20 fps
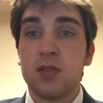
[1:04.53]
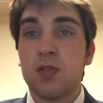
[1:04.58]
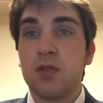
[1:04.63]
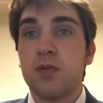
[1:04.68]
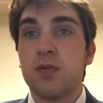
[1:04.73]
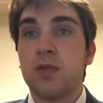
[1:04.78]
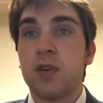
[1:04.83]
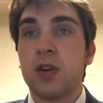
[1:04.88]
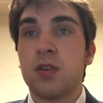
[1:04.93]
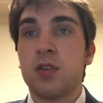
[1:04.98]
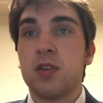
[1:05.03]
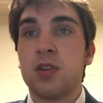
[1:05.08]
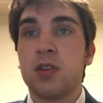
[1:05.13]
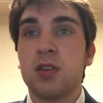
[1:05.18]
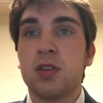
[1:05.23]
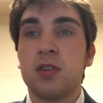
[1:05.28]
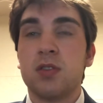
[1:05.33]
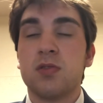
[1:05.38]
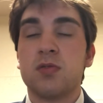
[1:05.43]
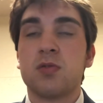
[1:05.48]

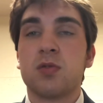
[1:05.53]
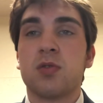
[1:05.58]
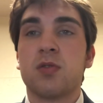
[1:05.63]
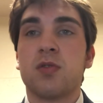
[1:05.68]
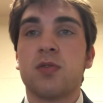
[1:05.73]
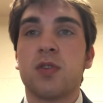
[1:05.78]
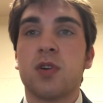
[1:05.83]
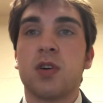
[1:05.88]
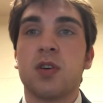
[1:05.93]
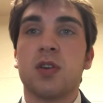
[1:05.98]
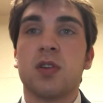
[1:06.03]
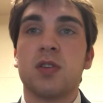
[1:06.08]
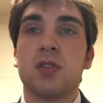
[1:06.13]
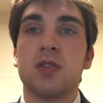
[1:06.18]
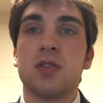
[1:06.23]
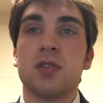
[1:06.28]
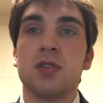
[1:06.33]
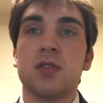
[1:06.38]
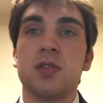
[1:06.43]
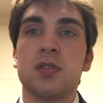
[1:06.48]
very sort of
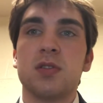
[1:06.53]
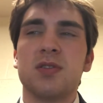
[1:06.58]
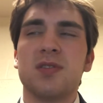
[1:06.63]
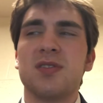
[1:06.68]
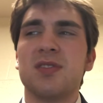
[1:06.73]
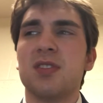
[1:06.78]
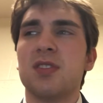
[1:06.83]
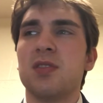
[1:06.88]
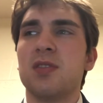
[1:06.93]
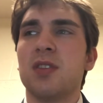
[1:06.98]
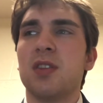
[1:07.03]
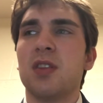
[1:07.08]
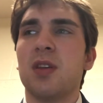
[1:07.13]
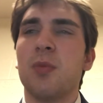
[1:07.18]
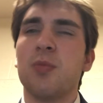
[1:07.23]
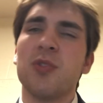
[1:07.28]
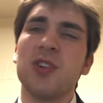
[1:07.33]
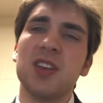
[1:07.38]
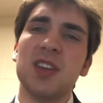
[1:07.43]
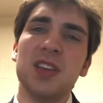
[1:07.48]
a
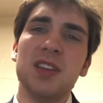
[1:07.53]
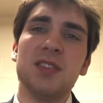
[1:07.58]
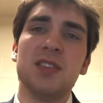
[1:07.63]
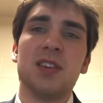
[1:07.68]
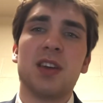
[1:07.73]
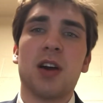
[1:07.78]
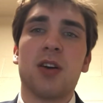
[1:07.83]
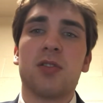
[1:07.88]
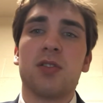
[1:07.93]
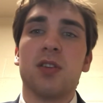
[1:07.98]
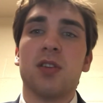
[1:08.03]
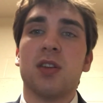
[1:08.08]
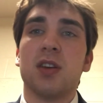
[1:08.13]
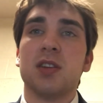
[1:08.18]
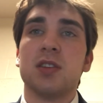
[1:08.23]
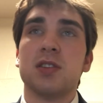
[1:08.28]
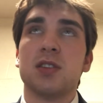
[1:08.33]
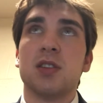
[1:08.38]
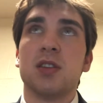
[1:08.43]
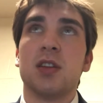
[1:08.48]
pretty easy
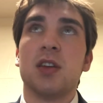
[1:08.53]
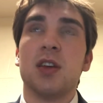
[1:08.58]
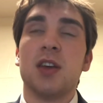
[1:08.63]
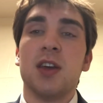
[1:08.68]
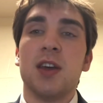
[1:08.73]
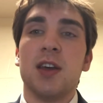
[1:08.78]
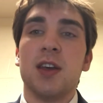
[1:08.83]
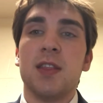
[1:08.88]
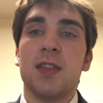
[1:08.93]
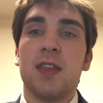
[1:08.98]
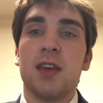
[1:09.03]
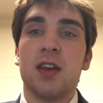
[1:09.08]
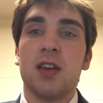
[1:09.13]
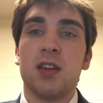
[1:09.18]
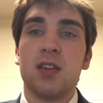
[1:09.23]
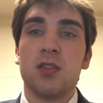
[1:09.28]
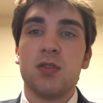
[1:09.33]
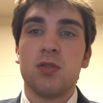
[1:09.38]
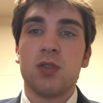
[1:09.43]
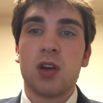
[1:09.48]
calculation
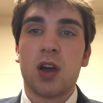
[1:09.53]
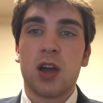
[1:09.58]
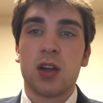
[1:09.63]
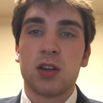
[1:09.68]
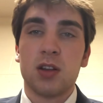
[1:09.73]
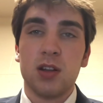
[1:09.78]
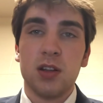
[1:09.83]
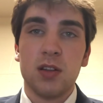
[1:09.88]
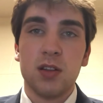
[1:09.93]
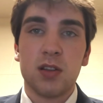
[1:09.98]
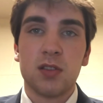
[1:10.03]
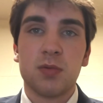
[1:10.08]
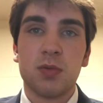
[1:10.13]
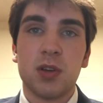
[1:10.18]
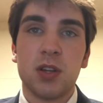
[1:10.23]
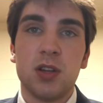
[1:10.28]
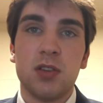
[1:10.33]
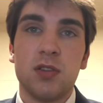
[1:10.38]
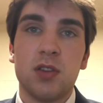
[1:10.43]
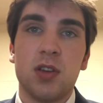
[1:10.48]
that I could explain
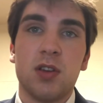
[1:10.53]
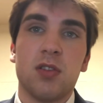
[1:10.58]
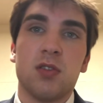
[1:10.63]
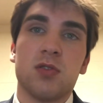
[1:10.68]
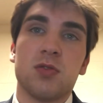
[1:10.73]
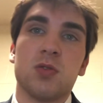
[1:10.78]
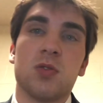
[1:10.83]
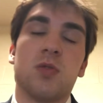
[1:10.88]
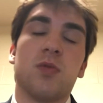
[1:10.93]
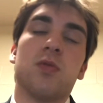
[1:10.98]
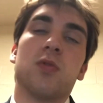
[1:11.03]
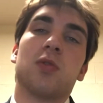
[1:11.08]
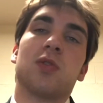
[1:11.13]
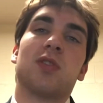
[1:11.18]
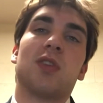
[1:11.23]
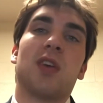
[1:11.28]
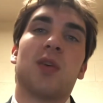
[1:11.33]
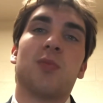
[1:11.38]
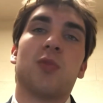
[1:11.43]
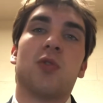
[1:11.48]
to you here. So for
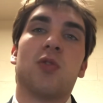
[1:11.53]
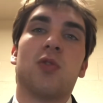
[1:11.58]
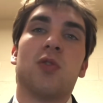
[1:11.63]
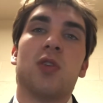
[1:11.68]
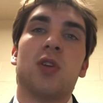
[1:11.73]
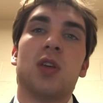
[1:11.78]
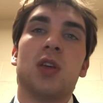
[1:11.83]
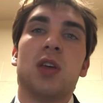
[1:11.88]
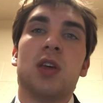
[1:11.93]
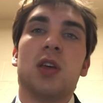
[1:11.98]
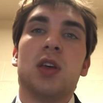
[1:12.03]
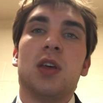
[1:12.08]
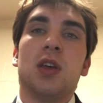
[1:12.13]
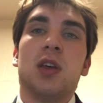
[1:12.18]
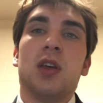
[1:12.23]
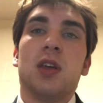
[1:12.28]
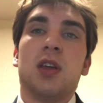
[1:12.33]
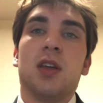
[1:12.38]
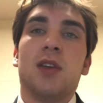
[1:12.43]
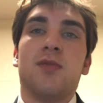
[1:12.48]
example,
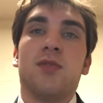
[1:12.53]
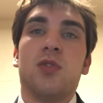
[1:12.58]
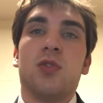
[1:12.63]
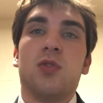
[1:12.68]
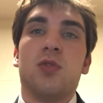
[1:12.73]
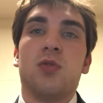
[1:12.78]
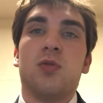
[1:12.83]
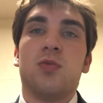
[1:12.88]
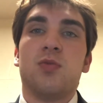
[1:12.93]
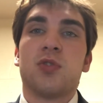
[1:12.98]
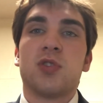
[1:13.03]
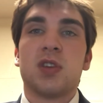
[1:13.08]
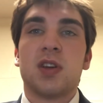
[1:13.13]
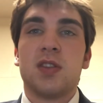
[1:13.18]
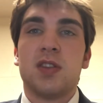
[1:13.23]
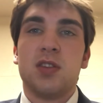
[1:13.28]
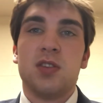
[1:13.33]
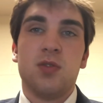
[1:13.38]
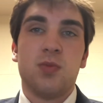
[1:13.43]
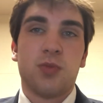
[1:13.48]
if you pretend
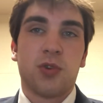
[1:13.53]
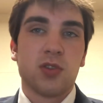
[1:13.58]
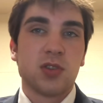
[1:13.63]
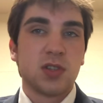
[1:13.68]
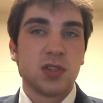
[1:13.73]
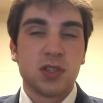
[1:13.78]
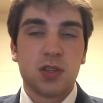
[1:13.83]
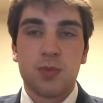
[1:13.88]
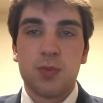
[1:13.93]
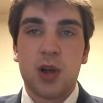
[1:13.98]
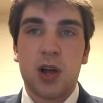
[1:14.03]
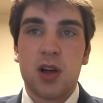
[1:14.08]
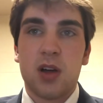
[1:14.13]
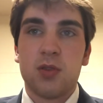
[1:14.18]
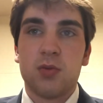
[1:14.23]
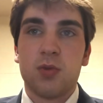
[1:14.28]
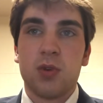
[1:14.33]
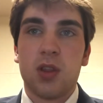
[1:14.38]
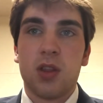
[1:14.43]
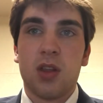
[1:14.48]
that you purchased a bond
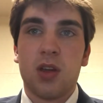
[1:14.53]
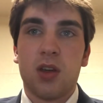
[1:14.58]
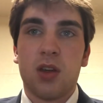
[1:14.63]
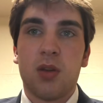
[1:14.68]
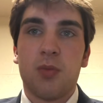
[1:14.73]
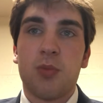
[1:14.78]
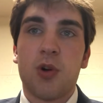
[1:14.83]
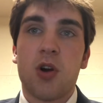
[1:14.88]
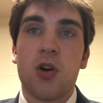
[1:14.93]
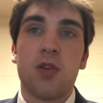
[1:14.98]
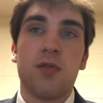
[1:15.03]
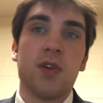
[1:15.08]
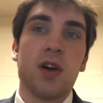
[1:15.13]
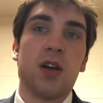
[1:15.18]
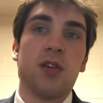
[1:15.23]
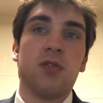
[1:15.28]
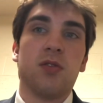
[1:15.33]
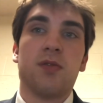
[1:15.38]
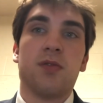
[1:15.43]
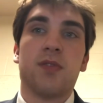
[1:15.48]
with a par
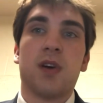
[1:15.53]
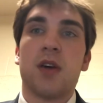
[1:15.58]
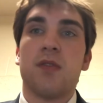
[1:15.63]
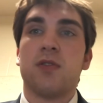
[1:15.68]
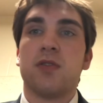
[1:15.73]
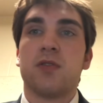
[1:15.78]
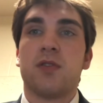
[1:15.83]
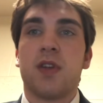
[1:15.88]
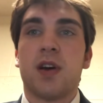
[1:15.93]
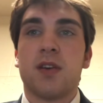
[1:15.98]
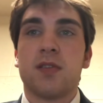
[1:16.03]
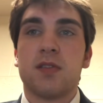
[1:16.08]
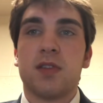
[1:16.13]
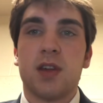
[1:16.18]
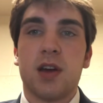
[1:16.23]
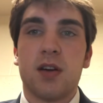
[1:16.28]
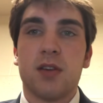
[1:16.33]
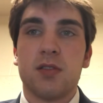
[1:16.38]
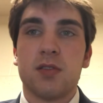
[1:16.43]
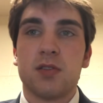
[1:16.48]
value of
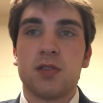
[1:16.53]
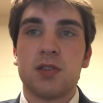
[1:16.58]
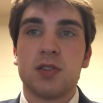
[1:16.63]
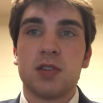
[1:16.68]
$500,000